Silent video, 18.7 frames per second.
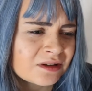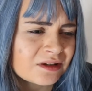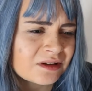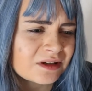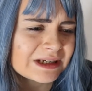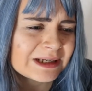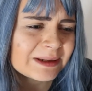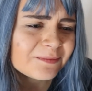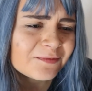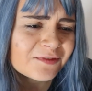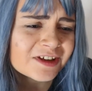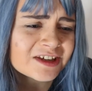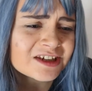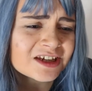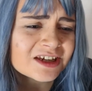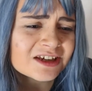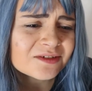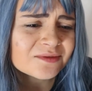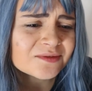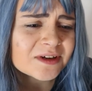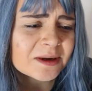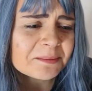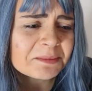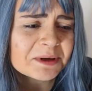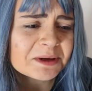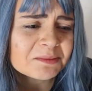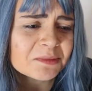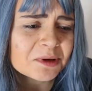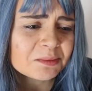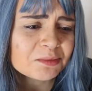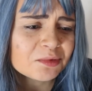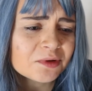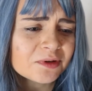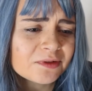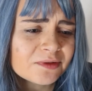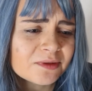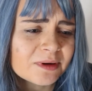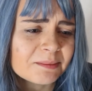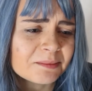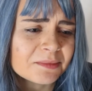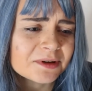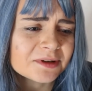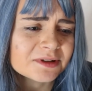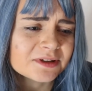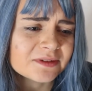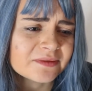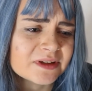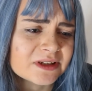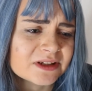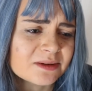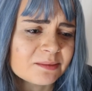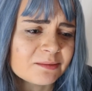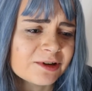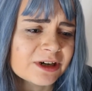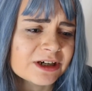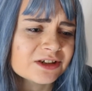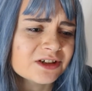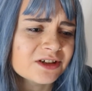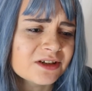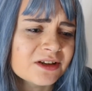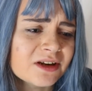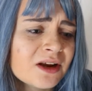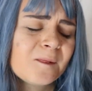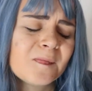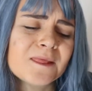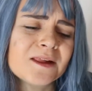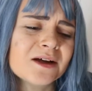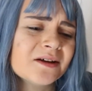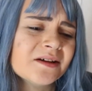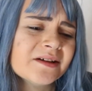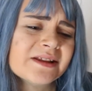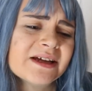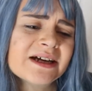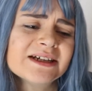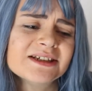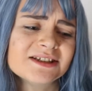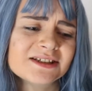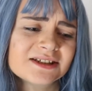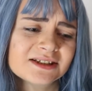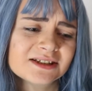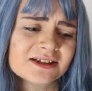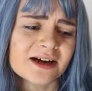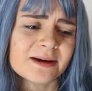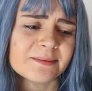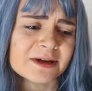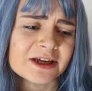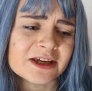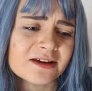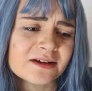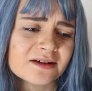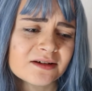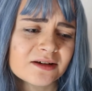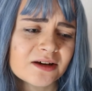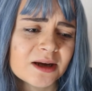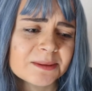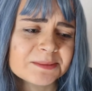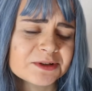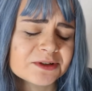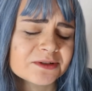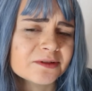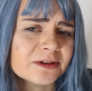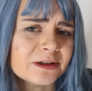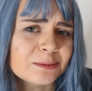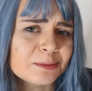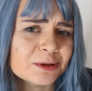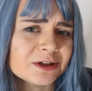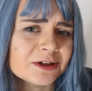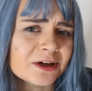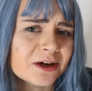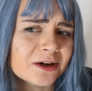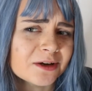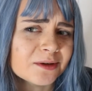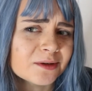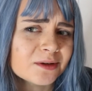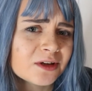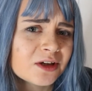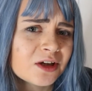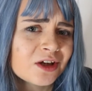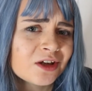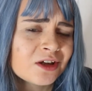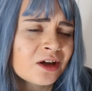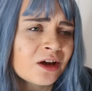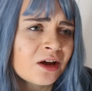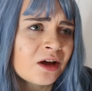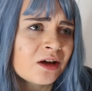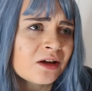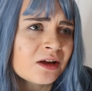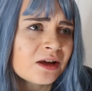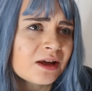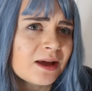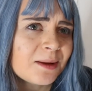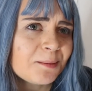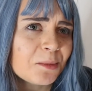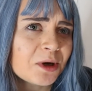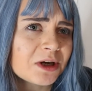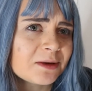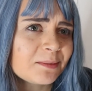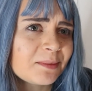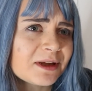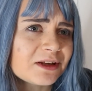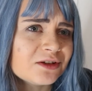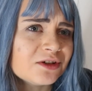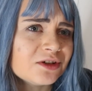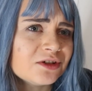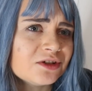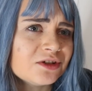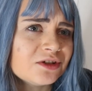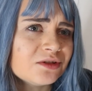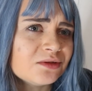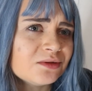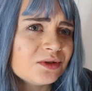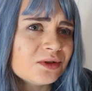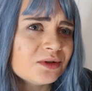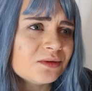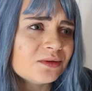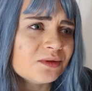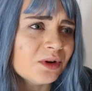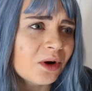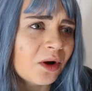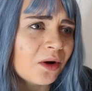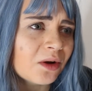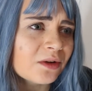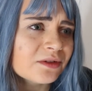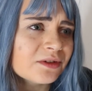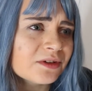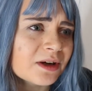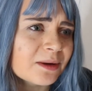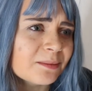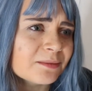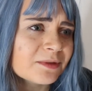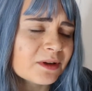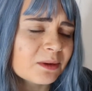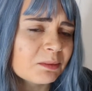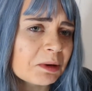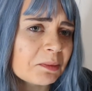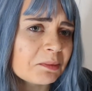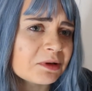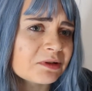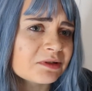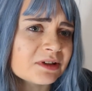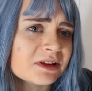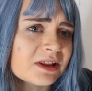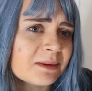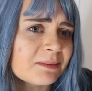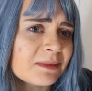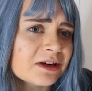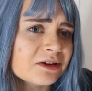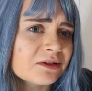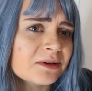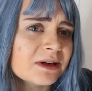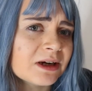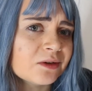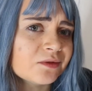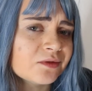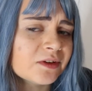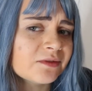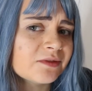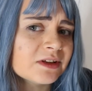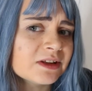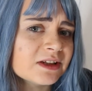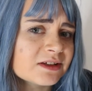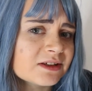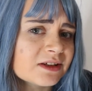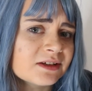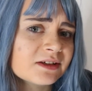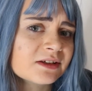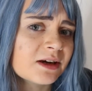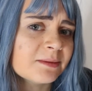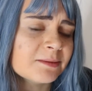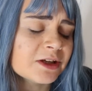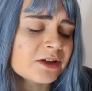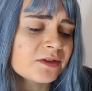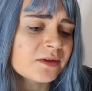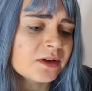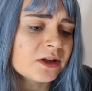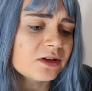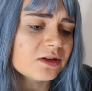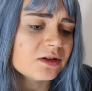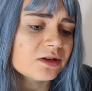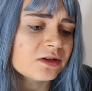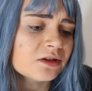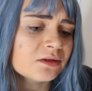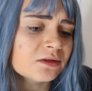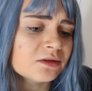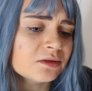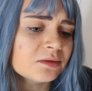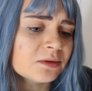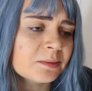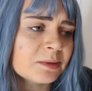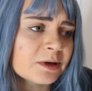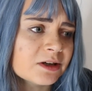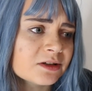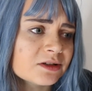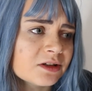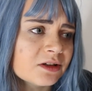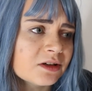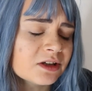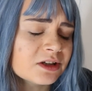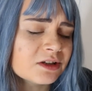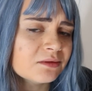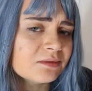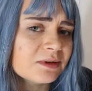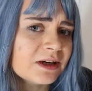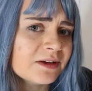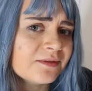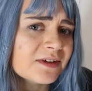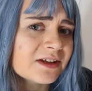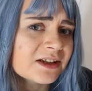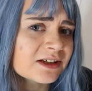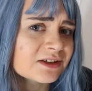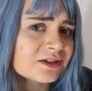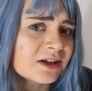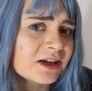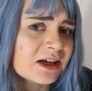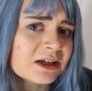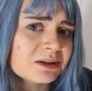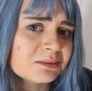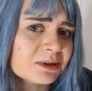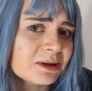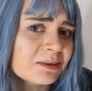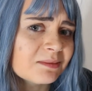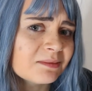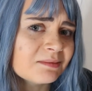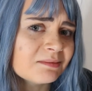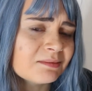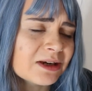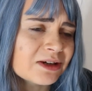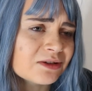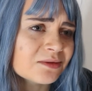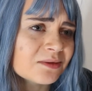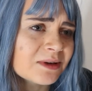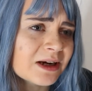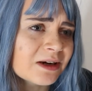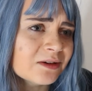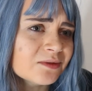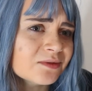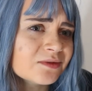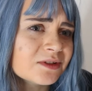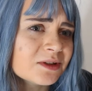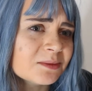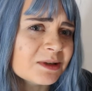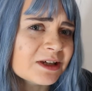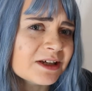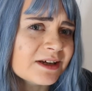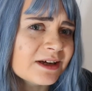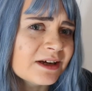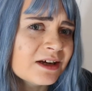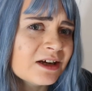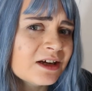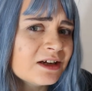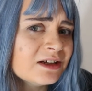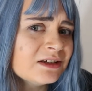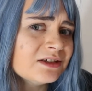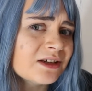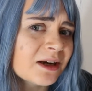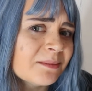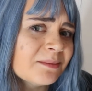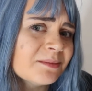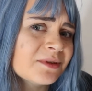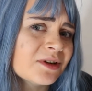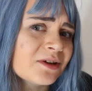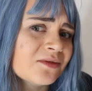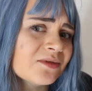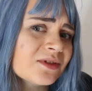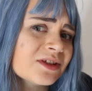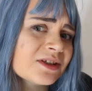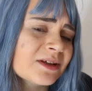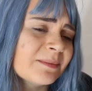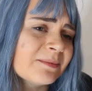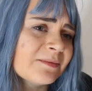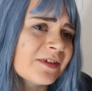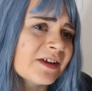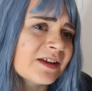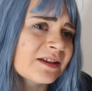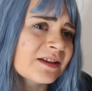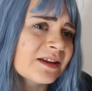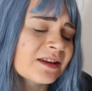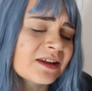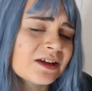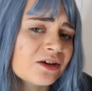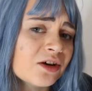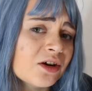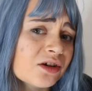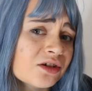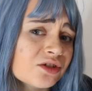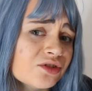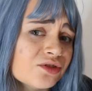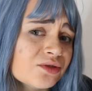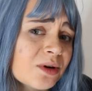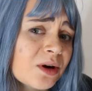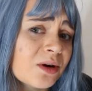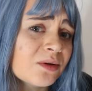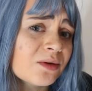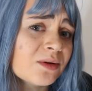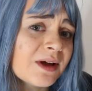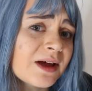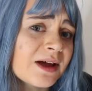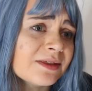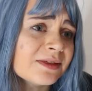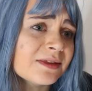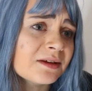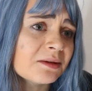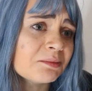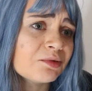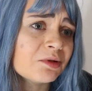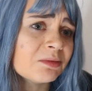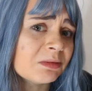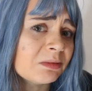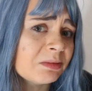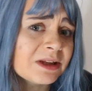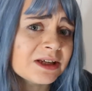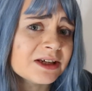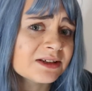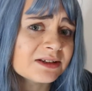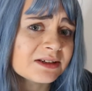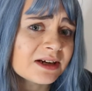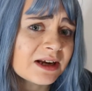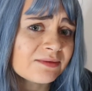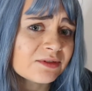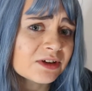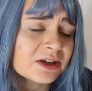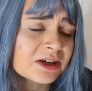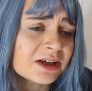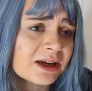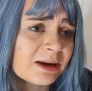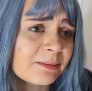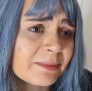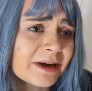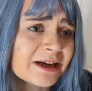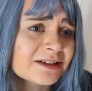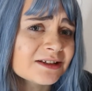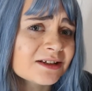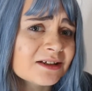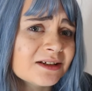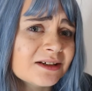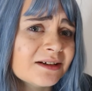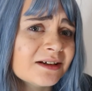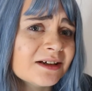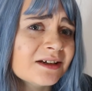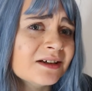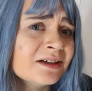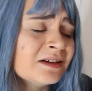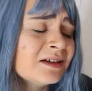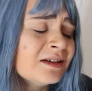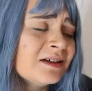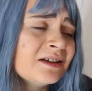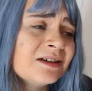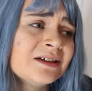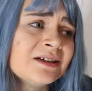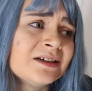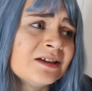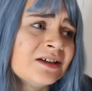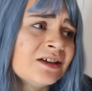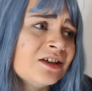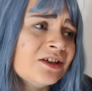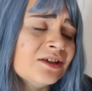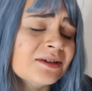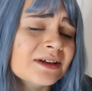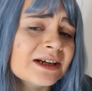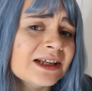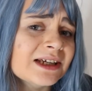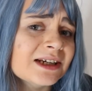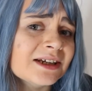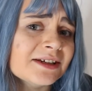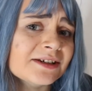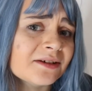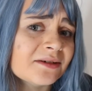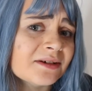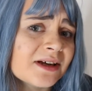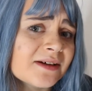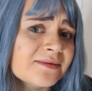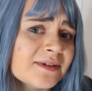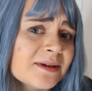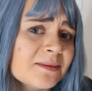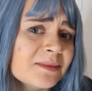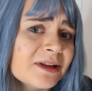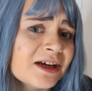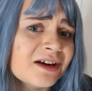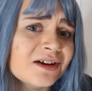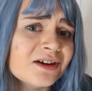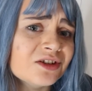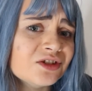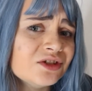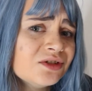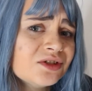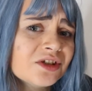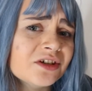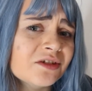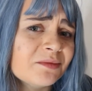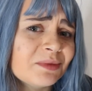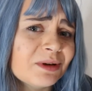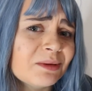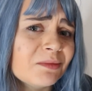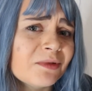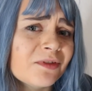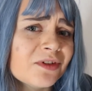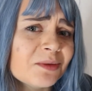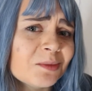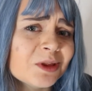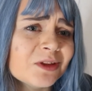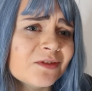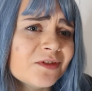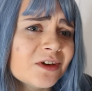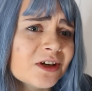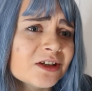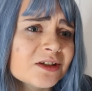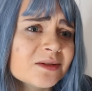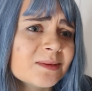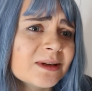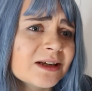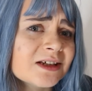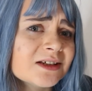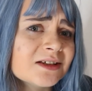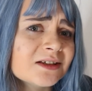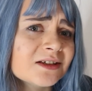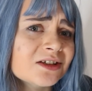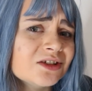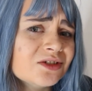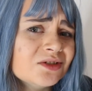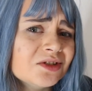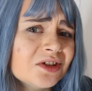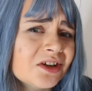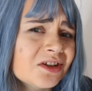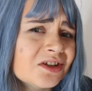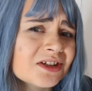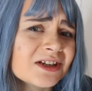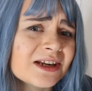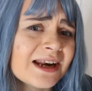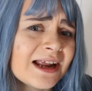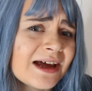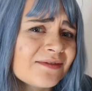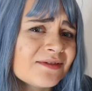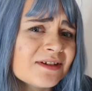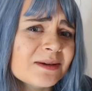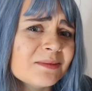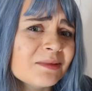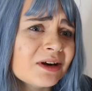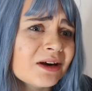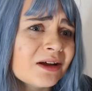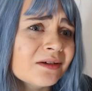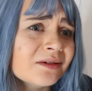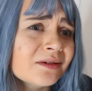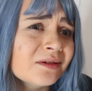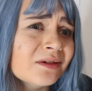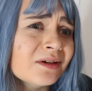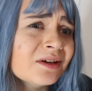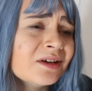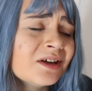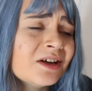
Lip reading: I am thinking of dumping my boyfriend because of his depression. No, that is scummy. I'm sorry, but no. In my opinion, you do not dump someone because of their mental health. I think that's the scummiest thing you can do to a person. Like, you really think that's going to help their mental health to be dumped over something that they can't control and that probably isn't ever going to get better? Like, you clearly don't love him then, and you shouldn't have been with him in the first place. Like, you should have just left him alone.